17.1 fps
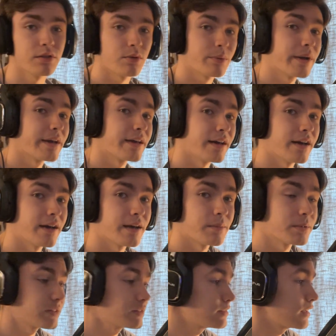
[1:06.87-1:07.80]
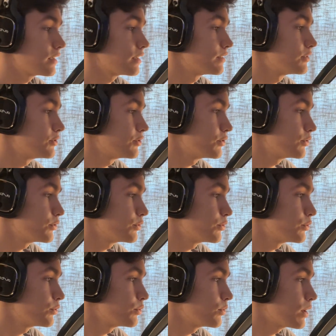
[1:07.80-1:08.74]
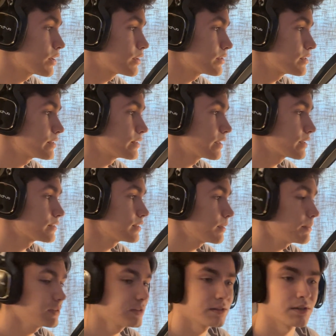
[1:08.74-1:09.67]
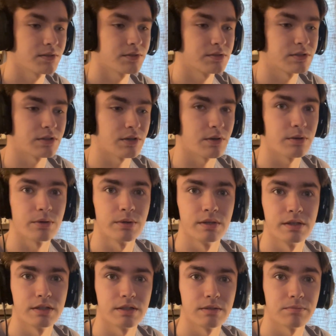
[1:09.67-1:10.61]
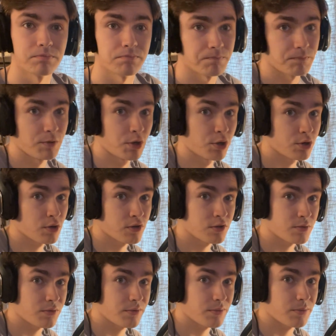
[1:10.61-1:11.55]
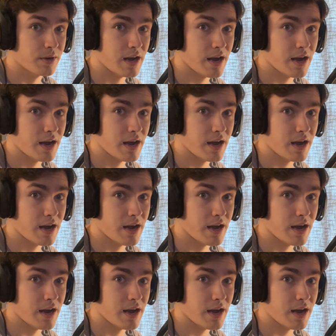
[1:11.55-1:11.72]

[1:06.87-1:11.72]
Either way, I am excited to watch this next episode. So here goes with the